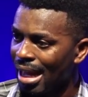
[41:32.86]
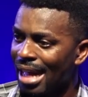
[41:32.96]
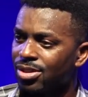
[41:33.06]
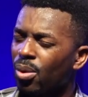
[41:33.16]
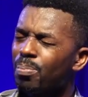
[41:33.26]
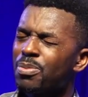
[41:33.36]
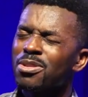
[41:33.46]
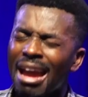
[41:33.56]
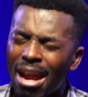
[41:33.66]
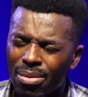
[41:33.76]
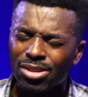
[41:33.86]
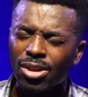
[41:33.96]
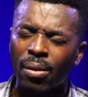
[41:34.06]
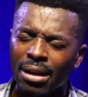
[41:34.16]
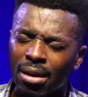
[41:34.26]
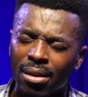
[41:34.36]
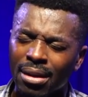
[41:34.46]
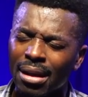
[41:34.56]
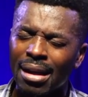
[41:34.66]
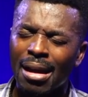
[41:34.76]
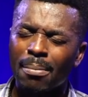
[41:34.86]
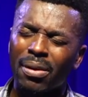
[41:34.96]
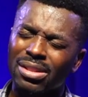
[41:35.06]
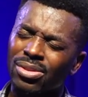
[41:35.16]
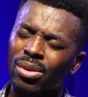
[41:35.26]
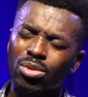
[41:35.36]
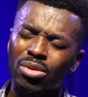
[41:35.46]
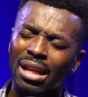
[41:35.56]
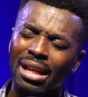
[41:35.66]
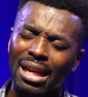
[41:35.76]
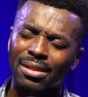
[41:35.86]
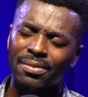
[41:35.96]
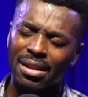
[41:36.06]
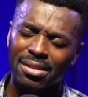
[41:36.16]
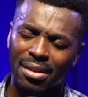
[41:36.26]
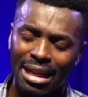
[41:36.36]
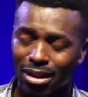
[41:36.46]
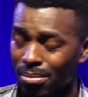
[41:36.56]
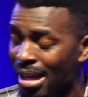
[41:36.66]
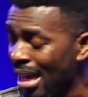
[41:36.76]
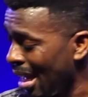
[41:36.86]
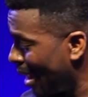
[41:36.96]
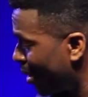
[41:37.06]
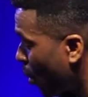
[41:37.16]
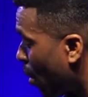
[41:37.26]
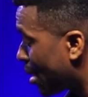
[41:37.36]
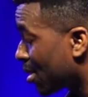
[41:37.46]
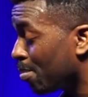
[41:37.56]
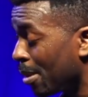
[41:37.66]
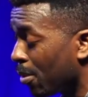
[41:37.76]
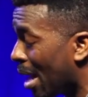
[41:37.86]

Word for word: And so prayer is going on, but it's not really advancing the kingdom. In the West, some people